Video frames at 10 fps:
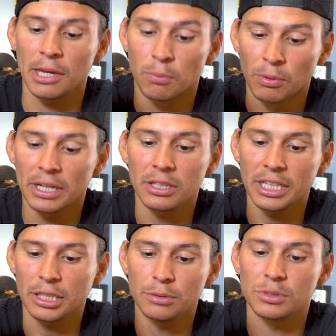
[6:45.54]
he
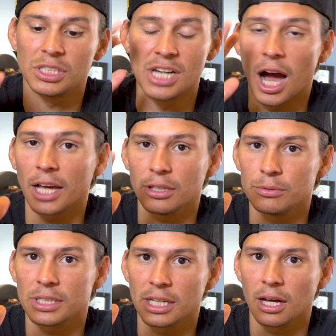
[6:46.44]
really used not
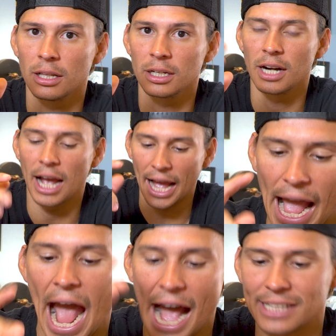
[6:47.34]
using color
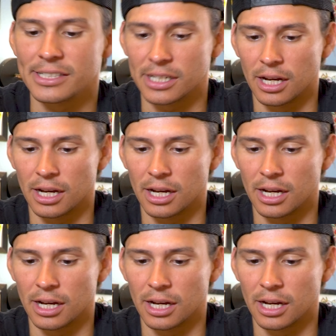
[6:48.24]
as a